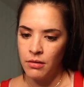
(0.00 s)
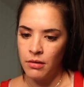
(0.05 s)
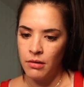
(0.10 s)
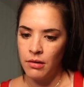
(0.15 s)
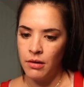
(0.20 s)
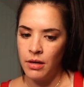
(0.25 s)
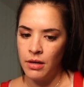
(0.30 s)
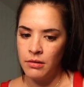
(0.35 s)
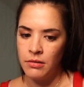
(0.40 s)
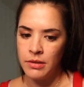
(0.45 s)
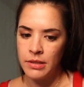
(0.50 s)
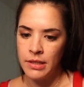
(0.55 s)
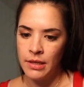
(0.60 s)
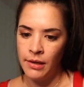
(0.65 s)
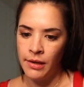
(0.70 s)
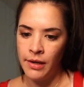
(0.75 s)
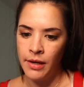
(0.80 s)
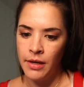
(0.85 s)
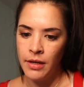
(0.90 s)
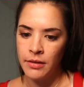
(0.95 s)
and
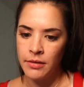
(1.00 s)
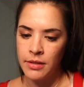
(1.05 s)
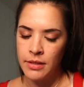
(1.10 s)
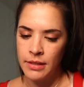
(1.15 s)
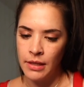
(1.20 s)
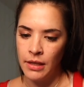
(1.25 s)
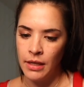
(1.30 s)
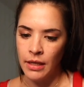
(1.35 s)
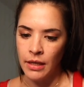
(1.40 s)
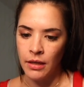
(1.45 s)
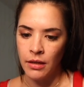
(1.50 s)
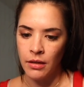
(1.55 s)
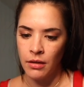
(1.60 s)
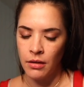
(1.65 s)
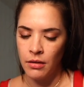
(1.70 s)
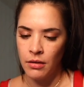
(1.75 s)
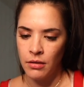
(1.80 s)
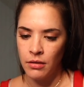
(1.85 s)
T, T